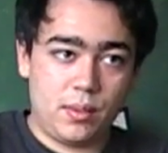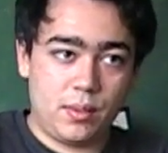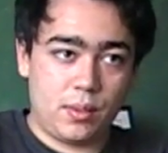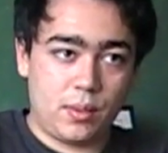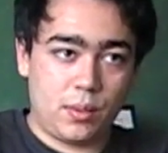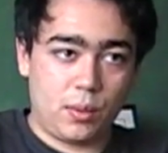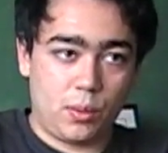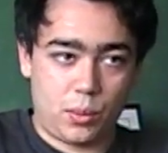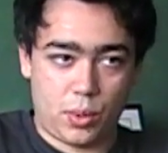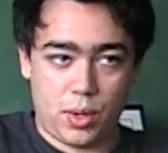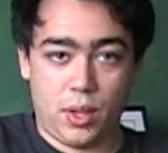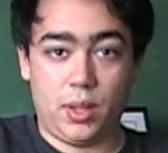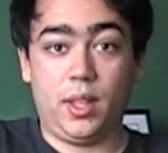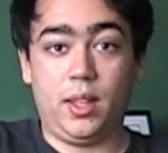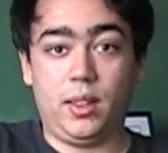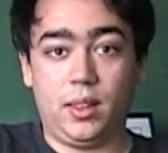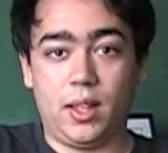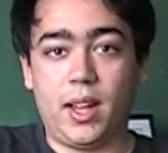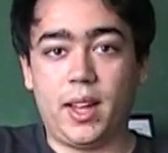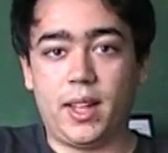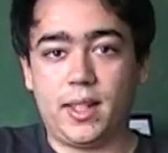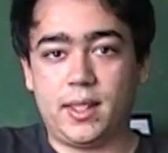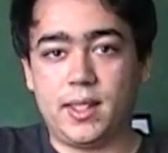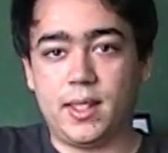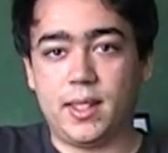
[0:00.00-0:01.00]
really
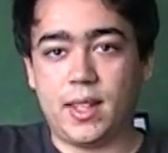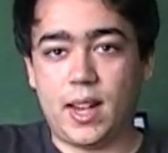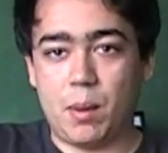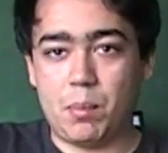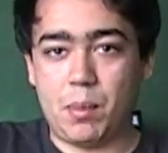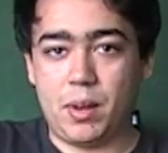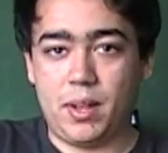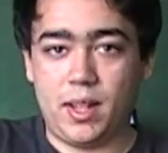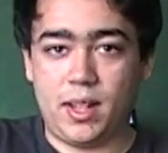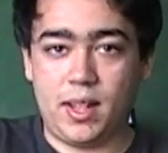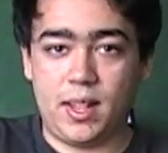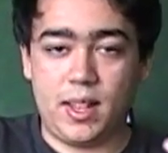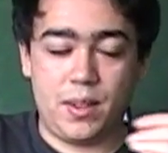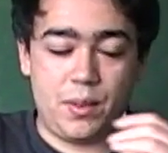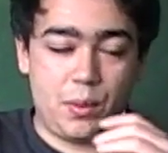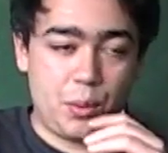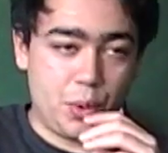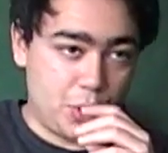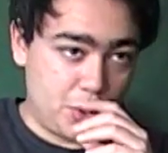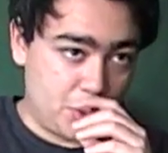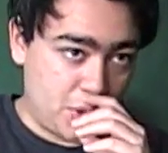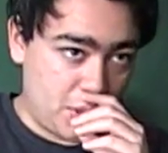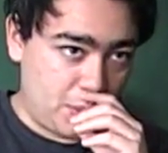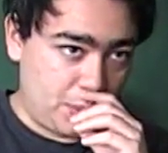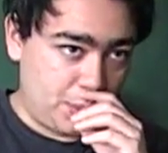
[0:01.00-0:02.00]
liked it. I mean, it
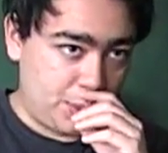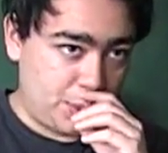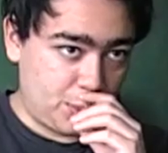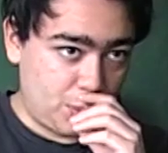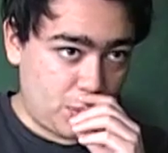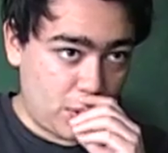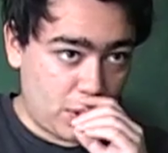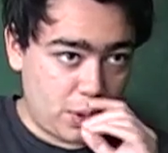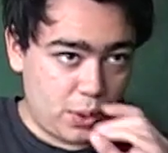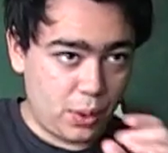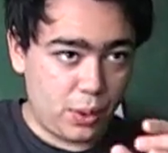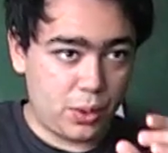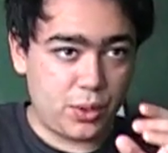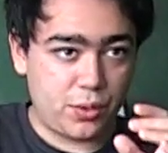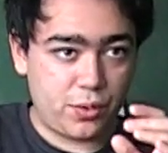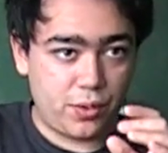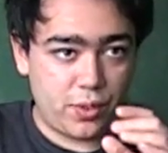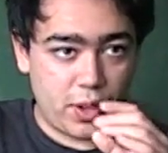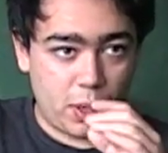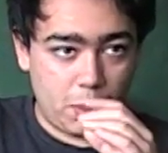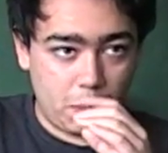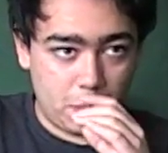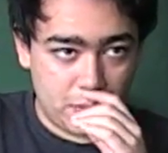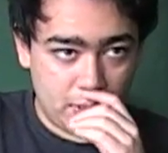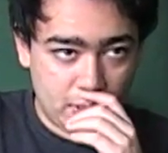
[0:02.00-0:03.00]
was one of those
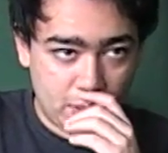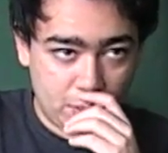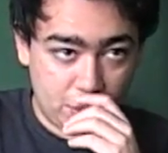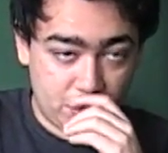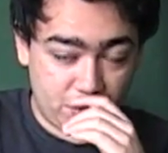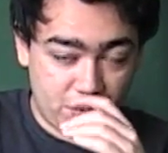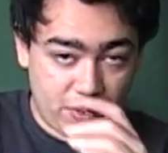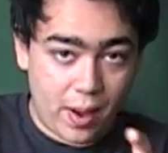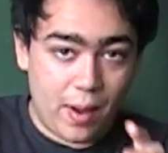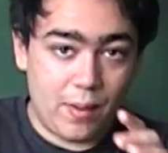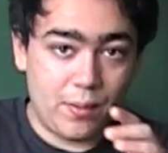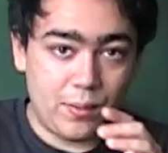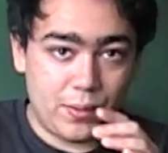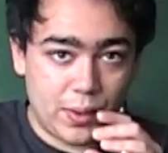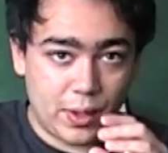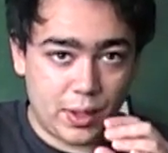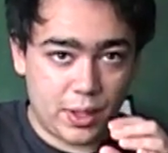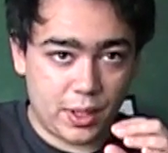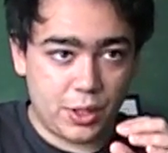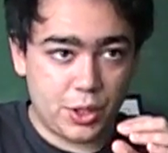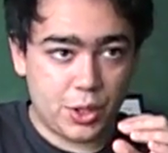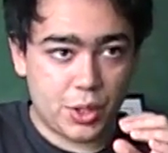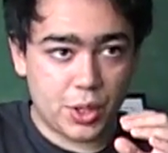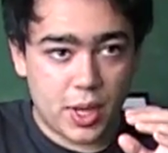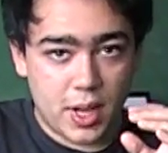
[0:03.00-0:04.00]
films that was found
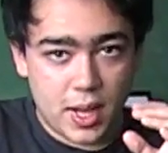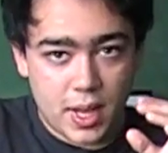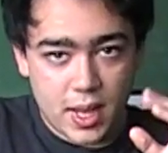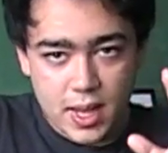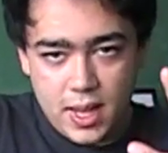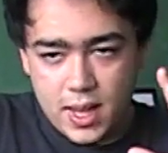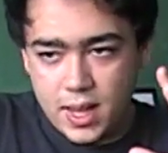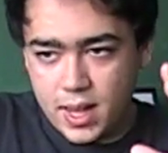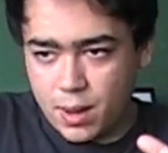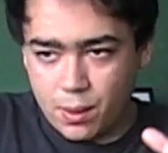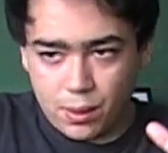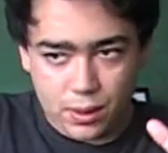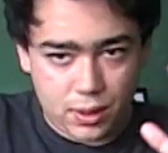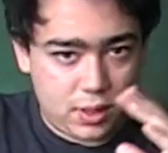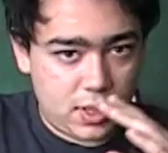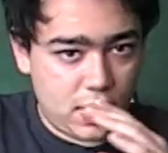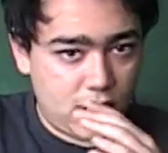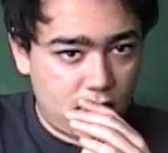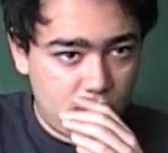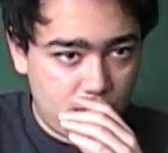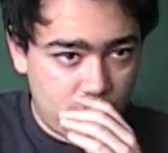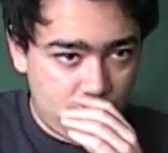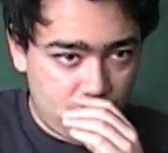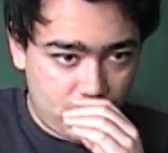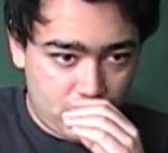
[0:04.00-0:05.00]
footage. It was
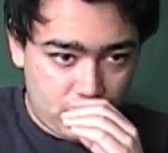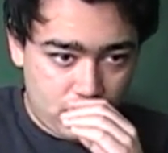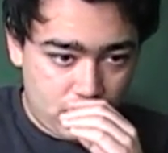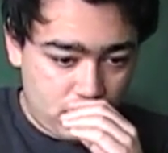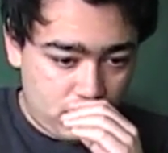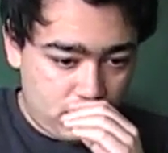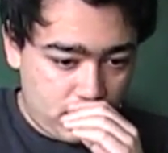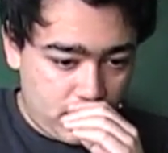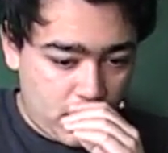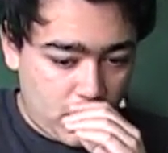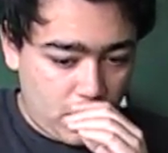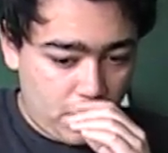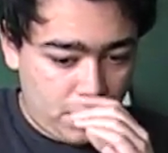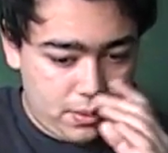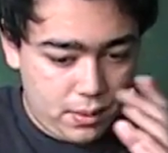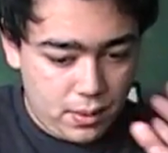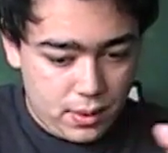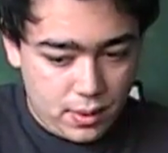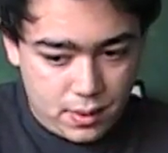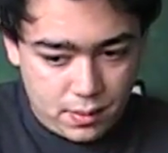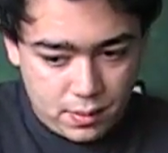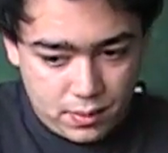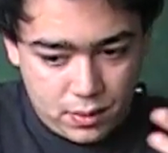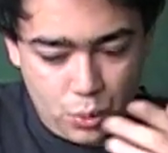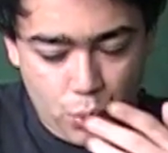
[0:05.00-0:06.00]
done,
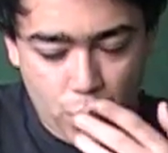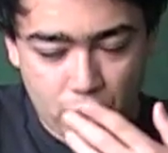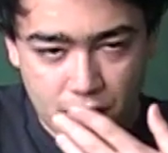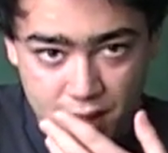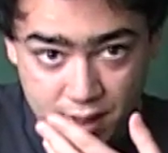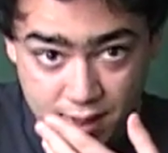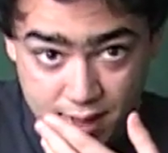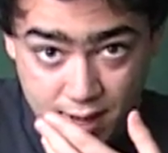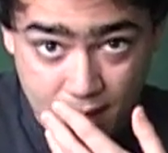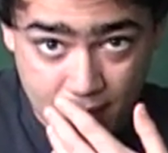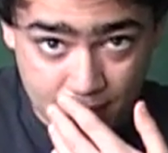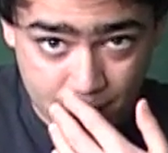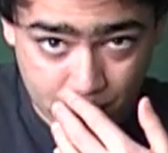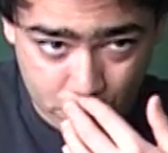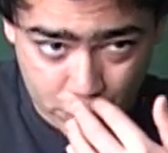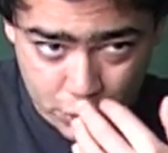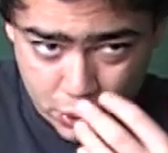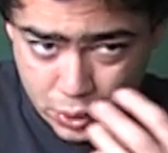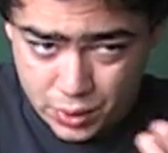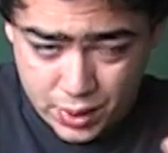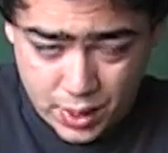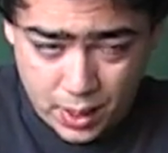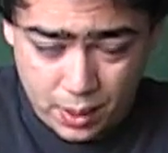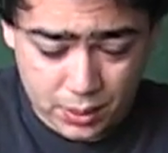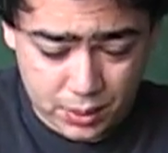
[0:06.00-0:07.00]
2010 or
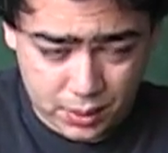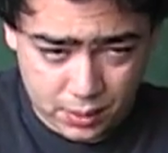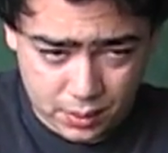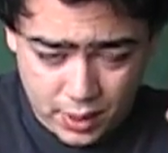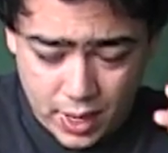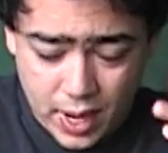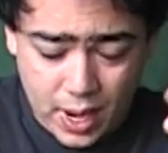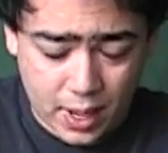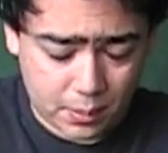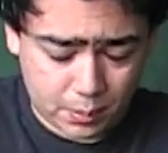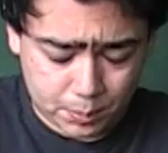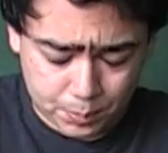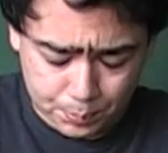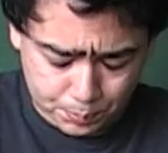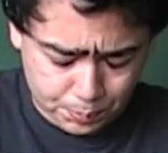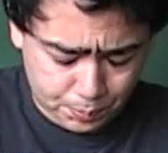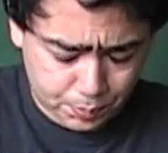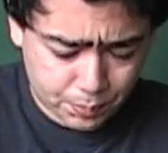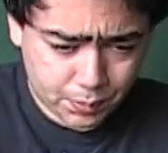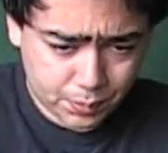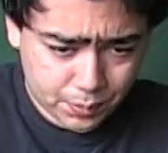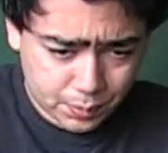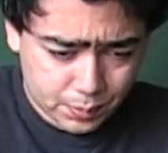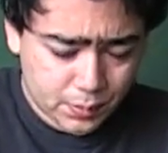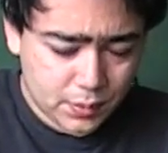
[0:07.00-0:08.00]

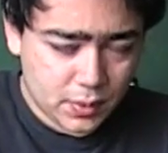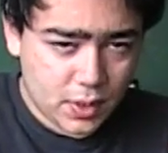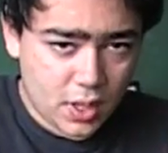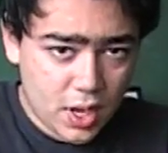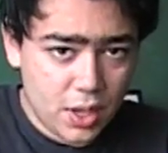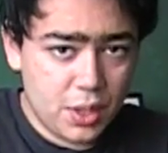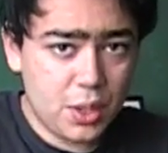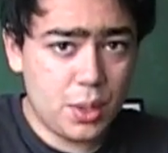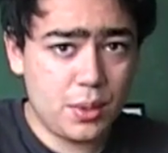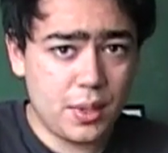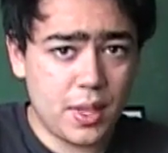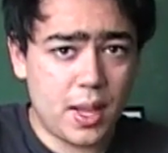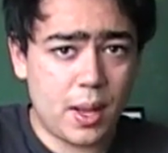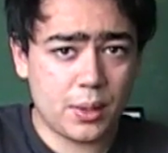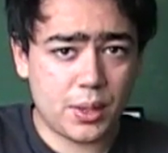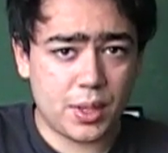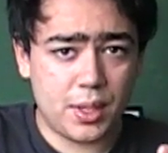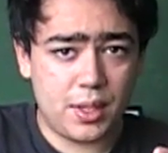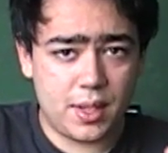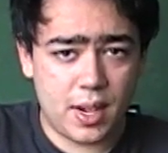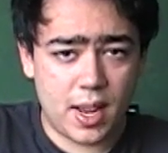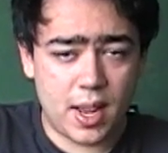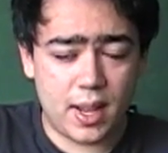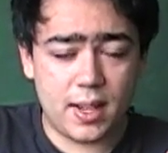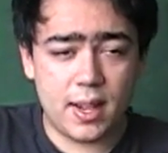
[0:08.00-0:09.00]

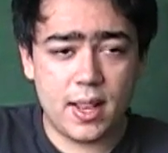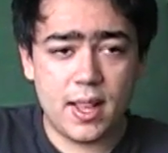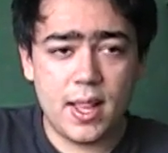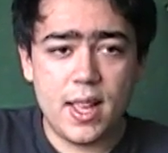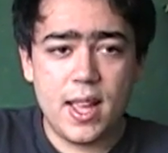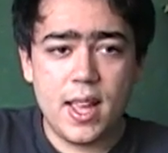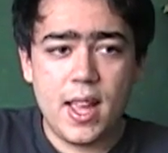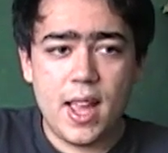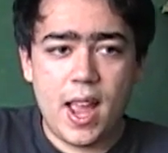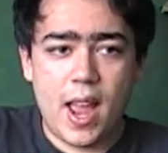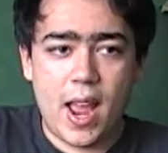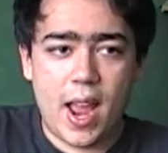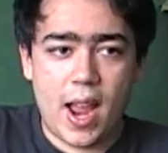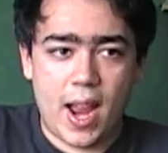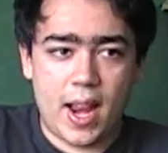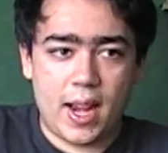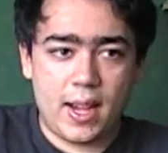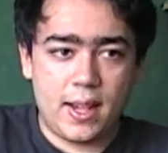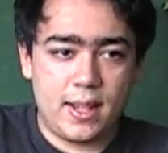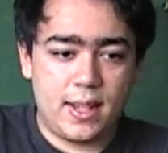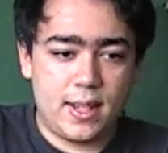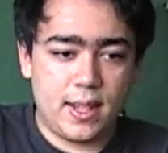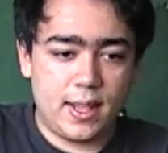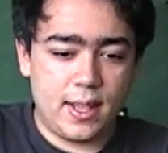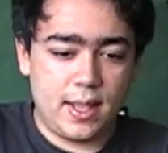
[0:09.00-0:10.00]
2010,
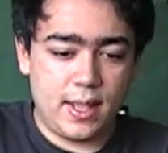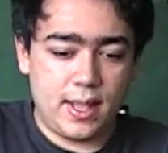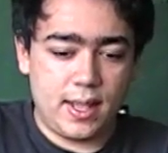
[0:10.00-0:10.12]
and